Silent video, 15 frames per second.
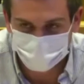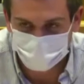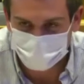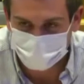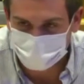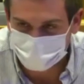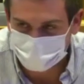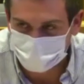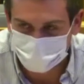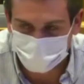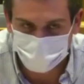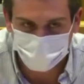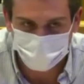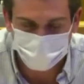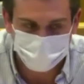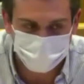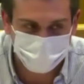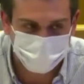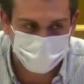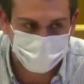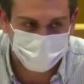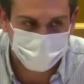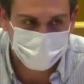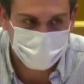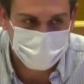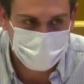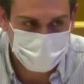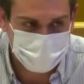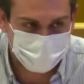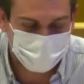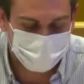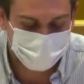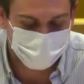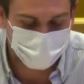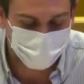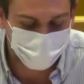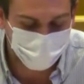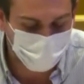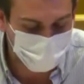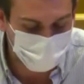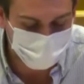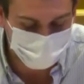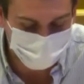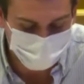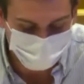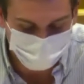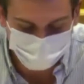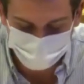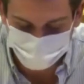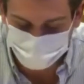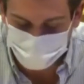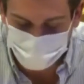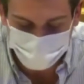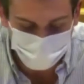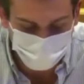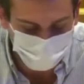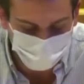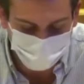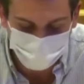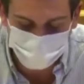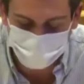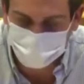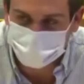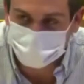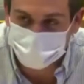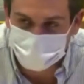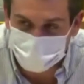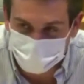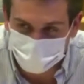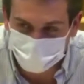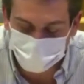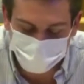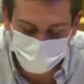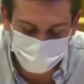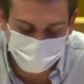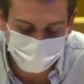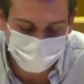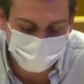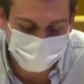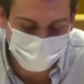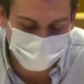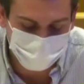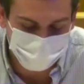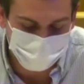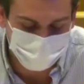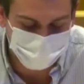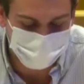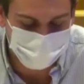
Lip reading: Racism is not some form of nature, it's a system which is maintained.